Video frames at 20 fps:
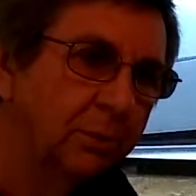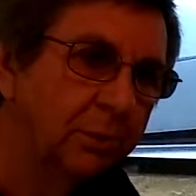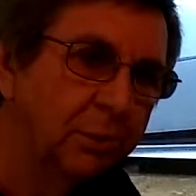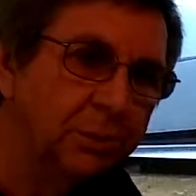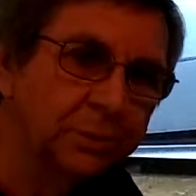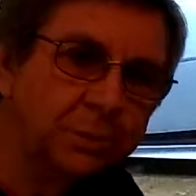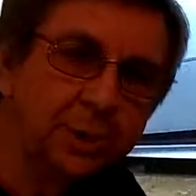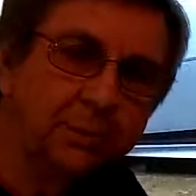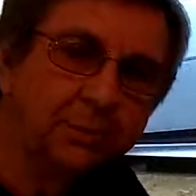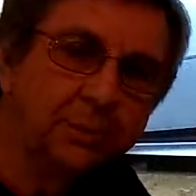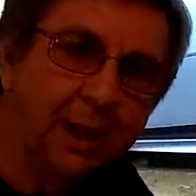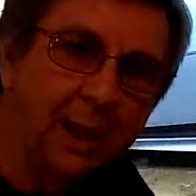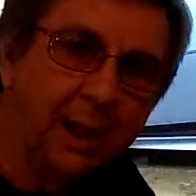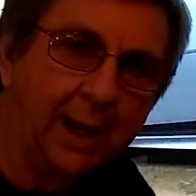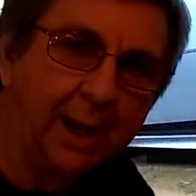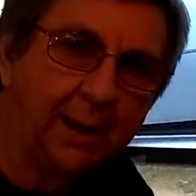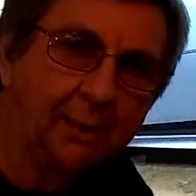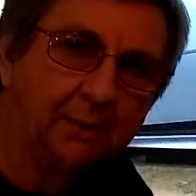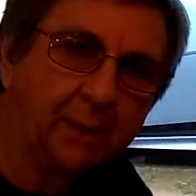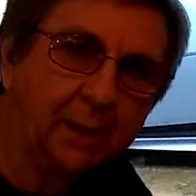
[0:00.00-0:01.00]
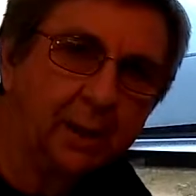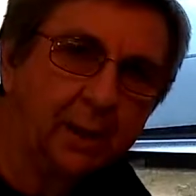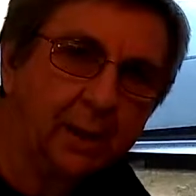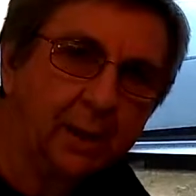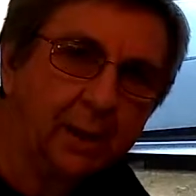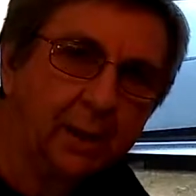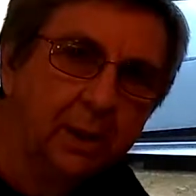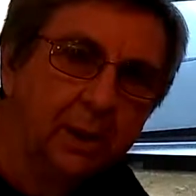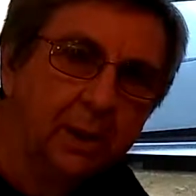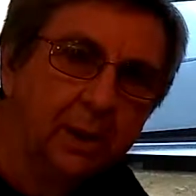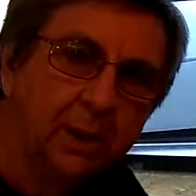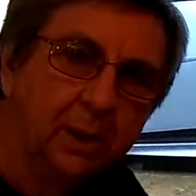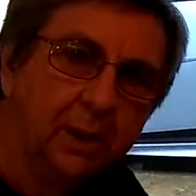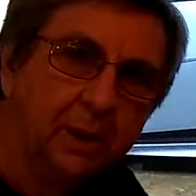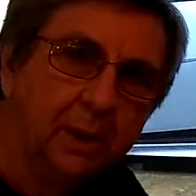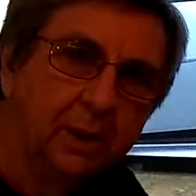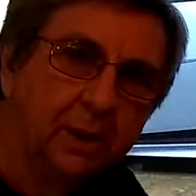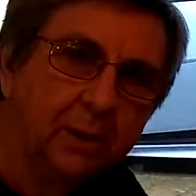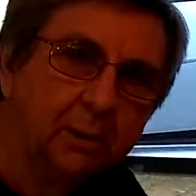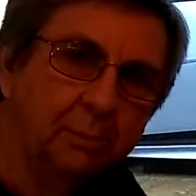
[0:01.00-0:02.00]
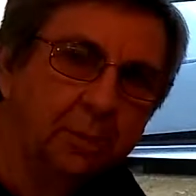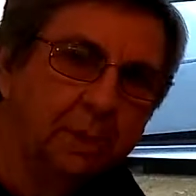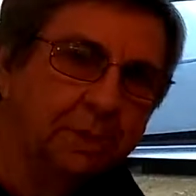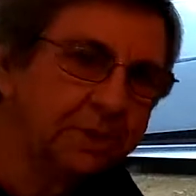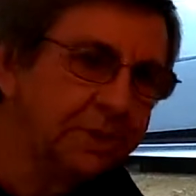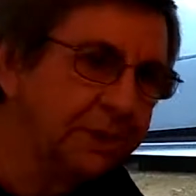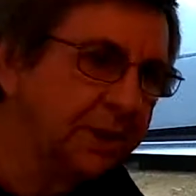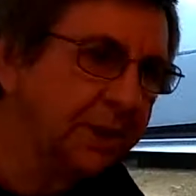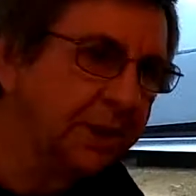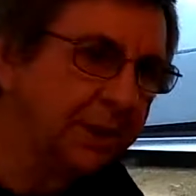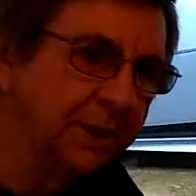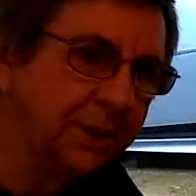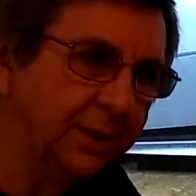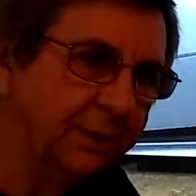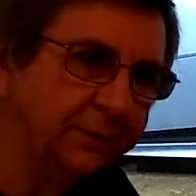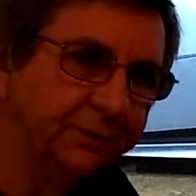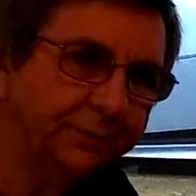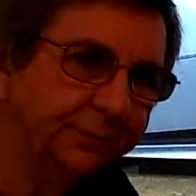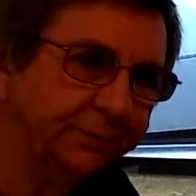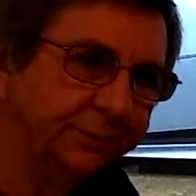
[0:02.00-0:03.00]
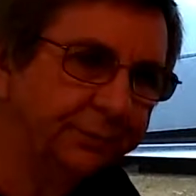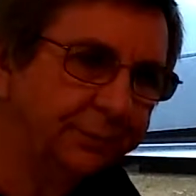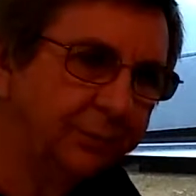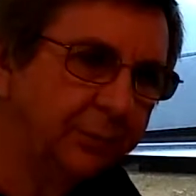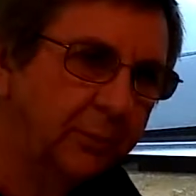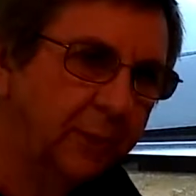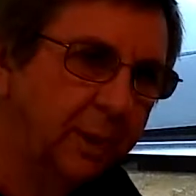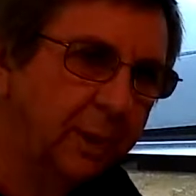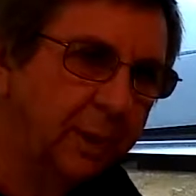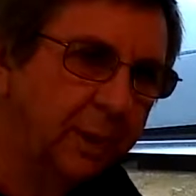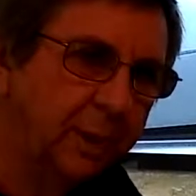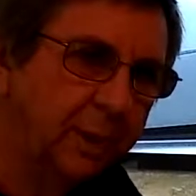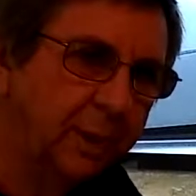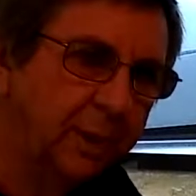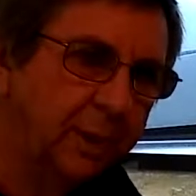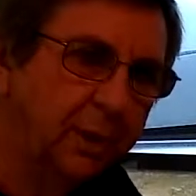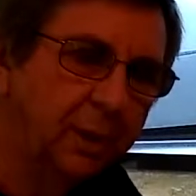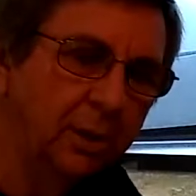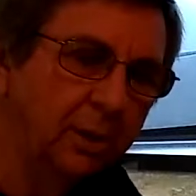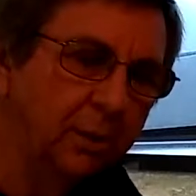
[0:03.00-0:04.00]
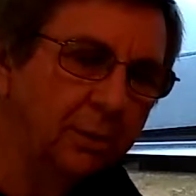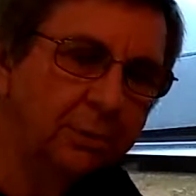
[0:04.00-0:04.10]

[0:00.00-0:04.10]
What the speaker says: for some time, but still, you